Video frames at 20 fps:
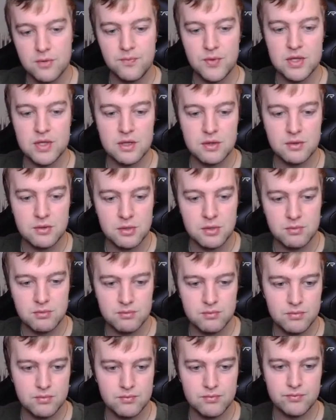in
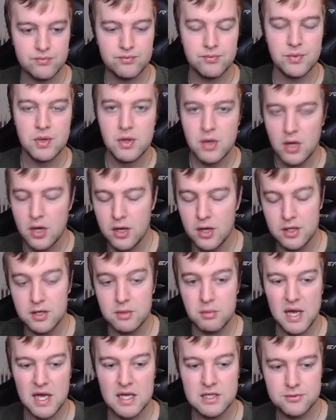the
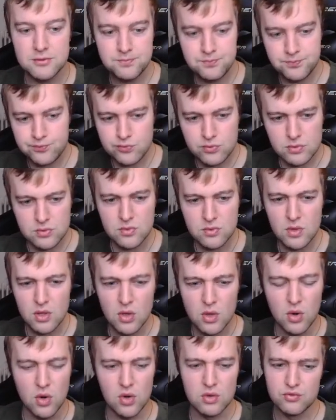past
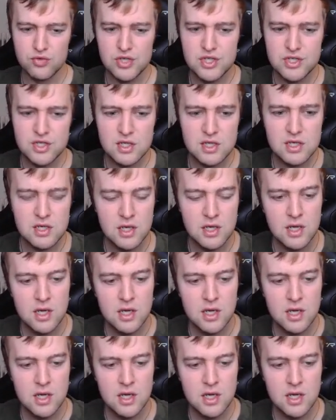or recently.